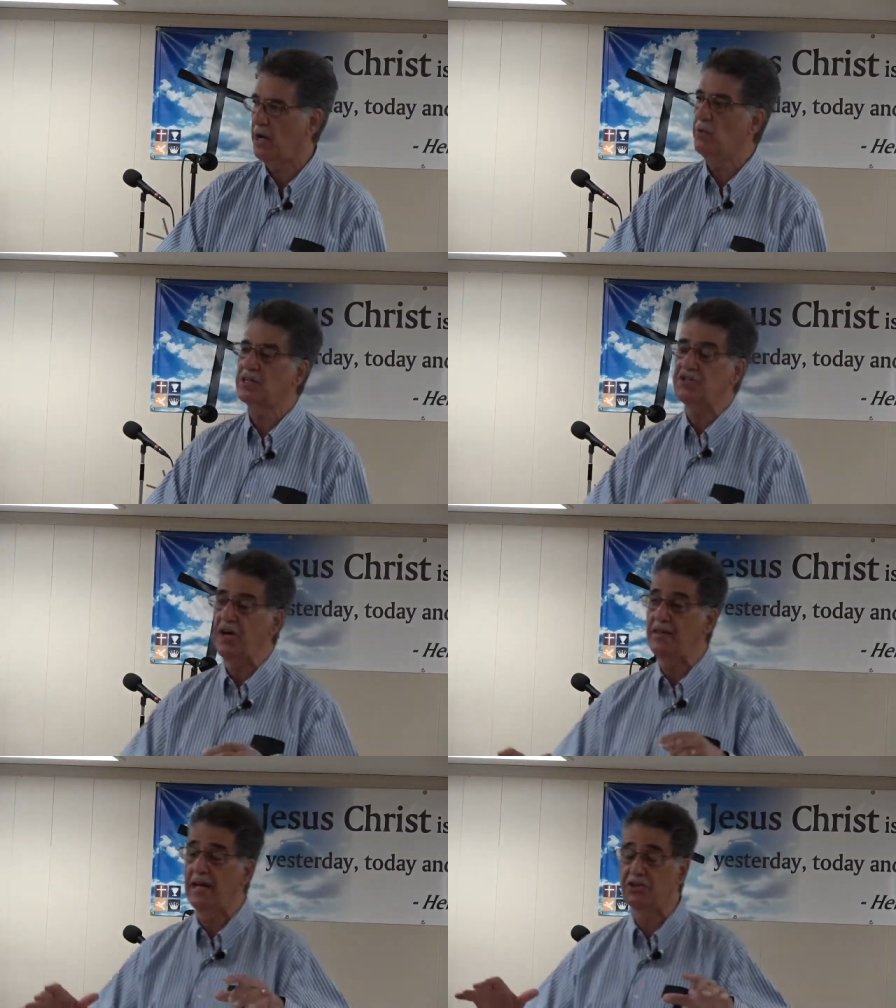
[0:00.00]
I want to
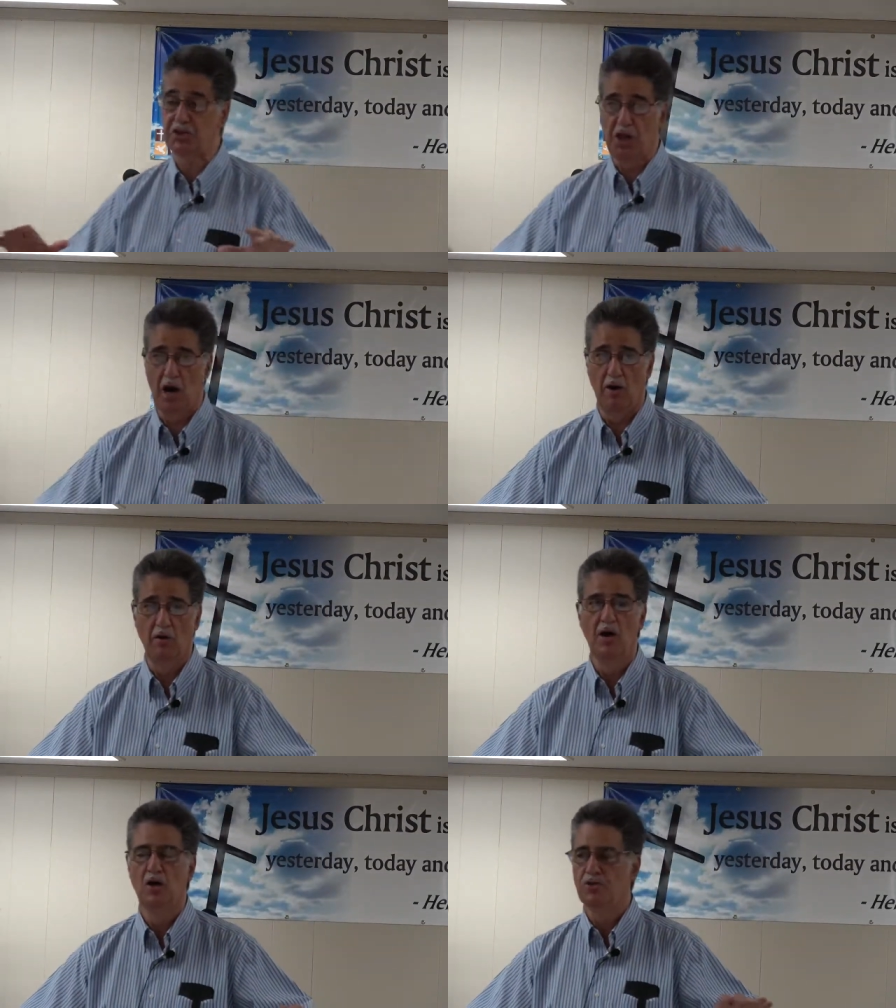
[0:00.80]
say that
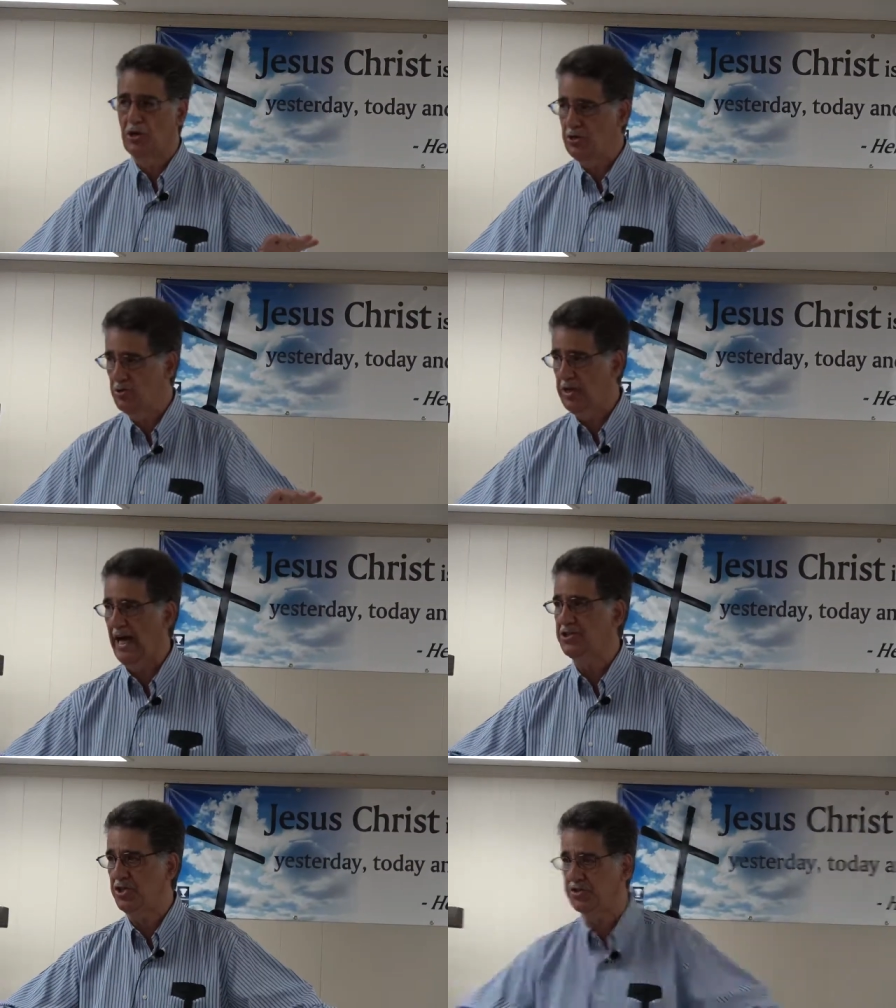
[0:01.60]
slow so you
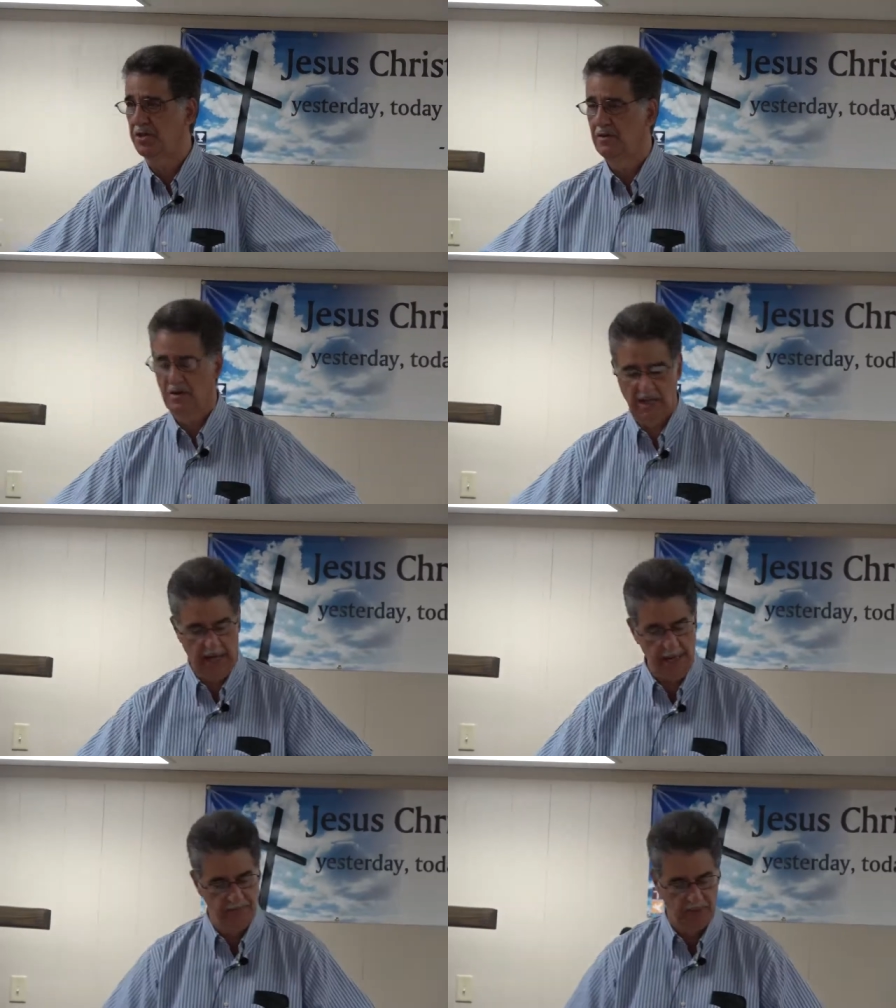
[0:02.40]
catch it,
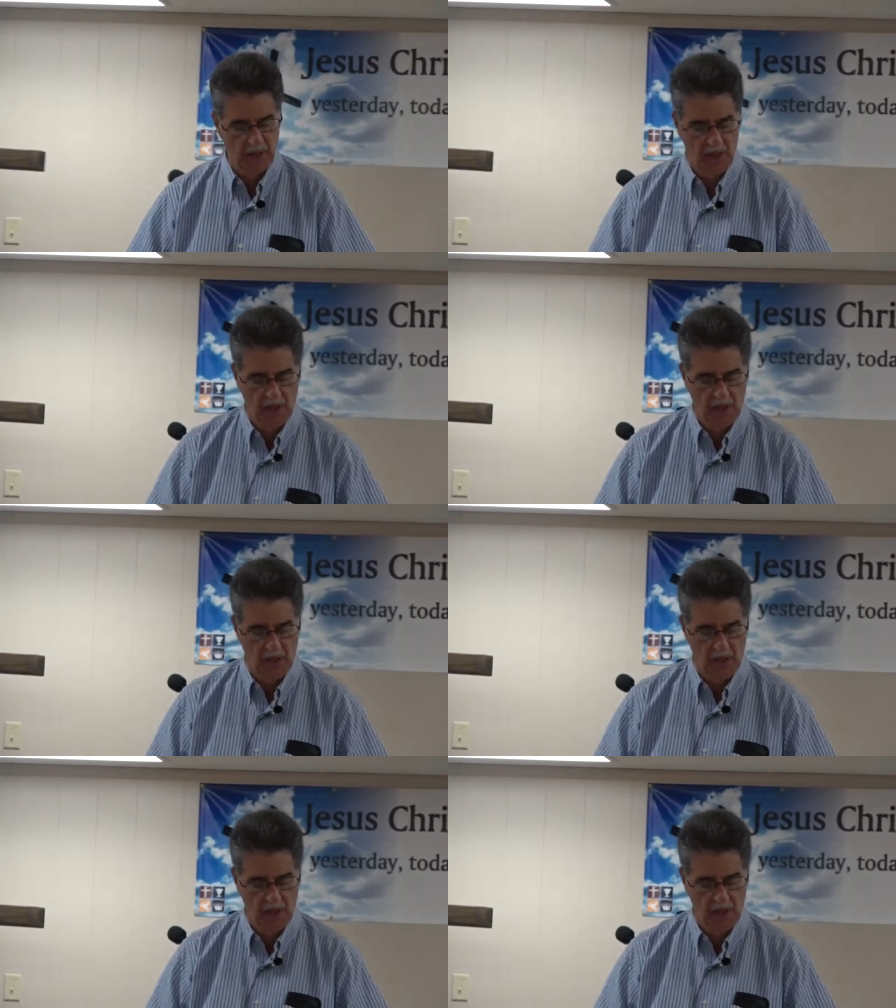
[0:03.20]
okay?